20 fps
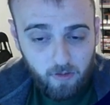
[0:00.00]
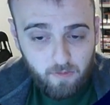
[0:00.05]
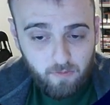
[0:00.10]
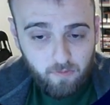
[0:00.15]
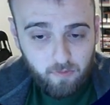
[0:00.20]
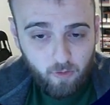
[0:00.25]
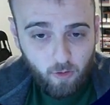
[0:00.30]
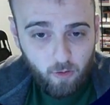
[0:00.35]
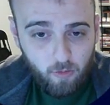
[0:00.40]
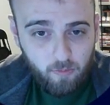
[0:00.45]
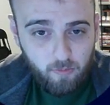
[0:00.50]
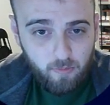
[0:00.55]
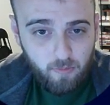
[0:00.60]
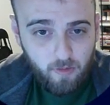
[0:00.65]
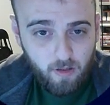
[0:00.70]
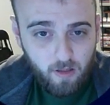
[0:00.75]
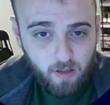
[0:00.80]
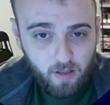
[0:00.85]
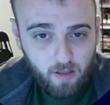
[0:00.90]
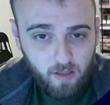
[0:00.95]
from
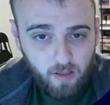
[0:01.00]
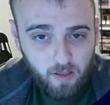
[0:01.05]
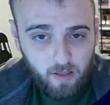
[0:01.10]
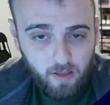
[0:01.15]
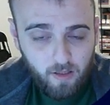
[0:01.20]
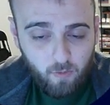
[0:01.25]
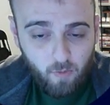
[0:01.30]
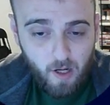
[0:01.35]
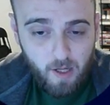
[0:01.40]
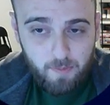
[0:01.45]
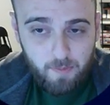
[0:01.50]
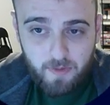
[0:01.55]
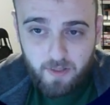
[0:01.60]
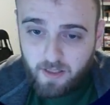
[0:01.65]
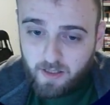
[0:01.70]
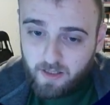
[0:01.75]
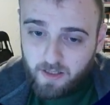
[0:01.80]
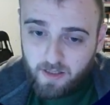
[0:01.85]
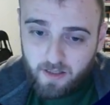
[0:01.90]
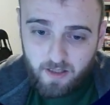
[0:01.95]
Leipzig
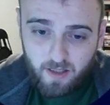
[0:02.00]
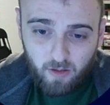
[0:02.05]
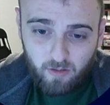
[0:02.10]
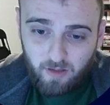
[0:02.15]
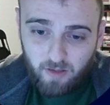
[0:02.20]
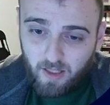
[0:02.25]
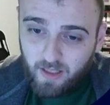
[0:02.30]
is out. I